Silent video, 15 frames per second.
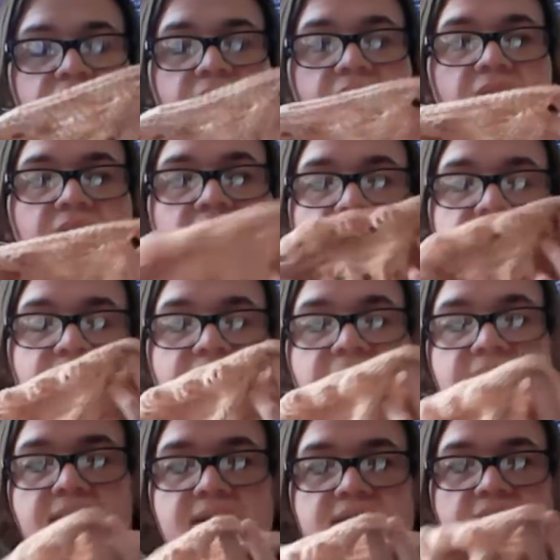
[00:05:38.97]
It
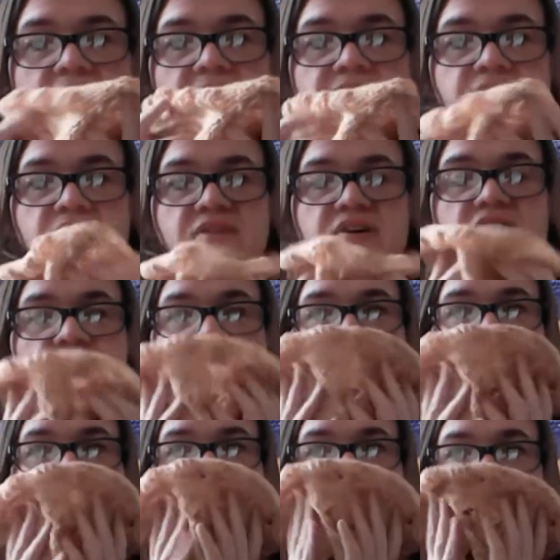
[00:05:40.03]
is off of
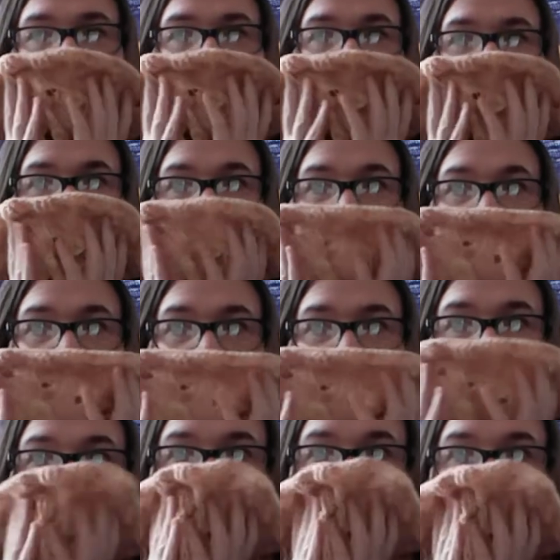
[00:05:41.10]
her
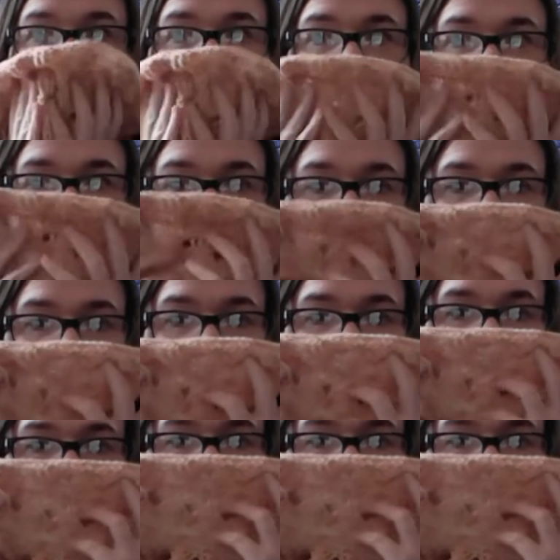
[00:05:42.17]
Playtime shawl